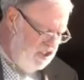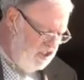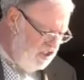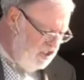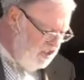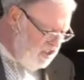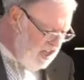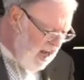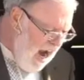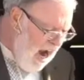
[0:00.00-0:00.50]

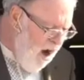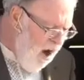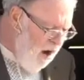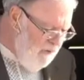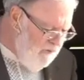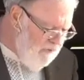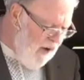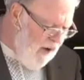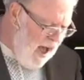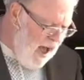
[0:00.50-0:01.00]

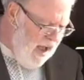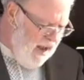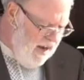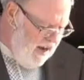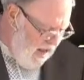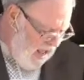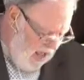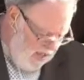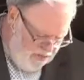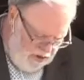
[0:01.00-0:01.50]
terrified
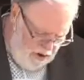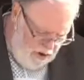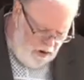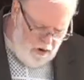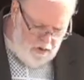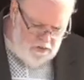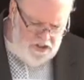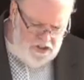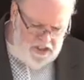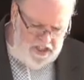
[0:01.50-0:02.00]
at their
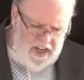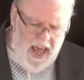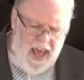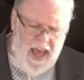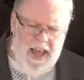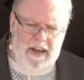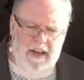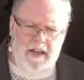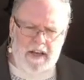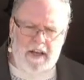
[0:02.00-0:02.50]
own
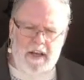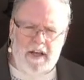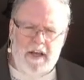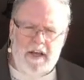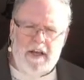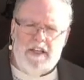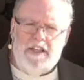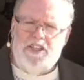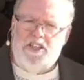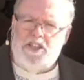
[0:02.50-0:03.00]
state?
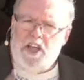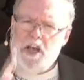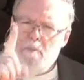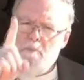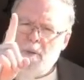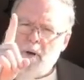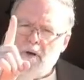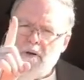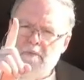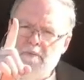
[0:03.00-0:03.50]

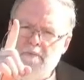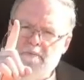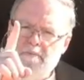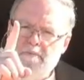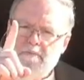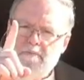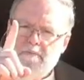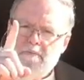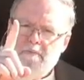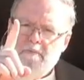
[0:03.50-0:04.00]
Simple.
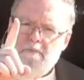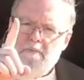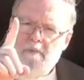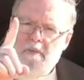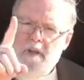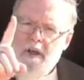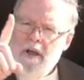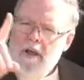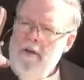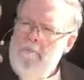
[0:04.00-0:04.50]

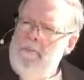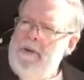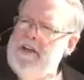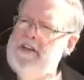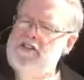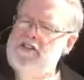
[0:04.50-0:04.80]
Because the